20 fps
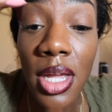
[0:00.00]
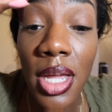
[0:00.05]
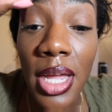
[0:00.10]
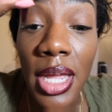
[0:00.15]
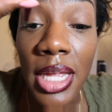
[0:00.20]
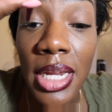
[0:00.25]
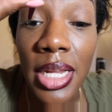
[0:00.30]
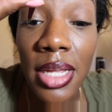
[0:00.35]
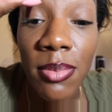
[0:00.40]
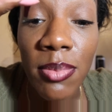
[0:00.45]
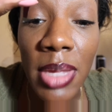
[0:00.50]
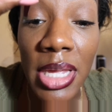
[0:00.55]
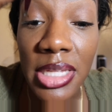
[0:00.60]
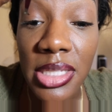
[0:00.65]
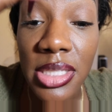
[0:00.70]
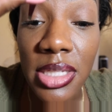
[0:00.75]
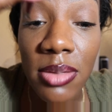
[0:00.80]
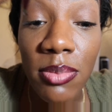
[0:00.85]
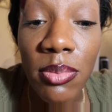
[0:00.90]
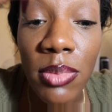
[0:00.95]
and it
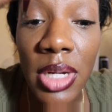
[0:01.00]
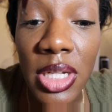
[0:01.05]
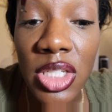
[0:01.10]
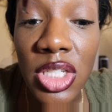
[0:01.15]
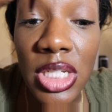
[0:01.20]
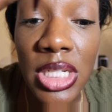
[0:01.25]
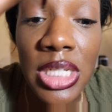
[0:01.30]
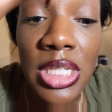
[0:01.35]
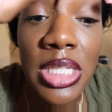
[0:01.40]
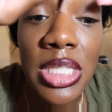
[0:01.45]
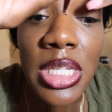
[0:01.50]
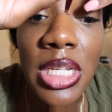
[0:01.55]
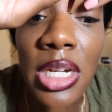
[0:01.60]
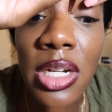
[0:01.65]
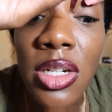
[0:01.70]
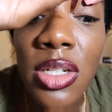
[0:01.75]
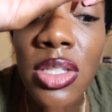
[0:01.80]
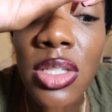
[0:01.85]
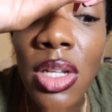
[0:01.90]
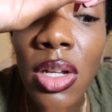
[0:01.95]
makes it much
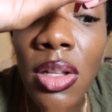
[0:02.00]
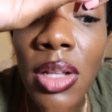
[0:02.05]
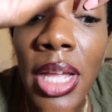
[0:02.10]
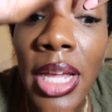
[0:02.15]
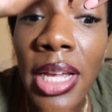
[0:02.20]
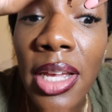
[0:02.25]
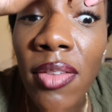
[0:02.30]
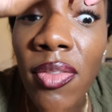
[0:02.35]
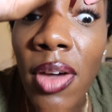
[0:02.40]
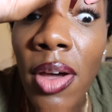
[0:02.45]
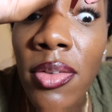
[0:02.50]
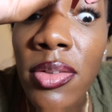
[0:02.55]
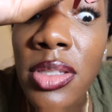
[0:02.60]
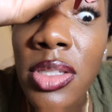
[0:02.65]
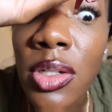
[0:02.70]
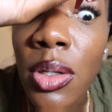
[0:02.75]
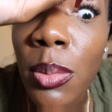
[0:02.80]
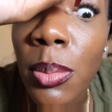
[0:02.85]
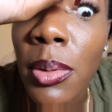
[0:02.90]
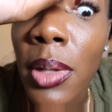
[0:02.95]
easier. So like if I was
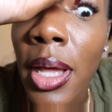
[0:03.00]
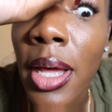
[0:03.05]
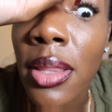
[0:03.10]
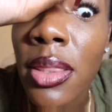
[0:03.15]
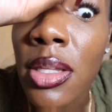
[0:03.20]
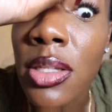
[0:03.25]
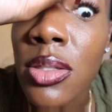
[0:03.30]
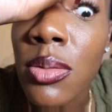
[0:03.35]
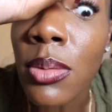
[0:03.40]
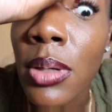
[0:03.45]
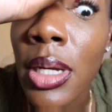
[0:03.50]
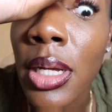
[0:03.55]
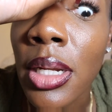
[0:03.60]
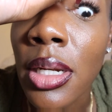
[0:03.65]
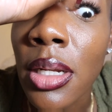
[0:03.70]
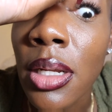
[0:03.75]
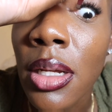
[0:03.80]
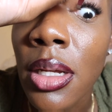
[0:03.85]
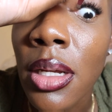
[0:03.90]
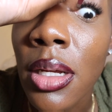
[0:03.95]
to apply this
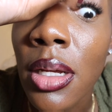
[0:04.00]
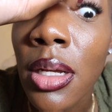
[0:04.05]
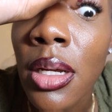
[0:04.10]
one,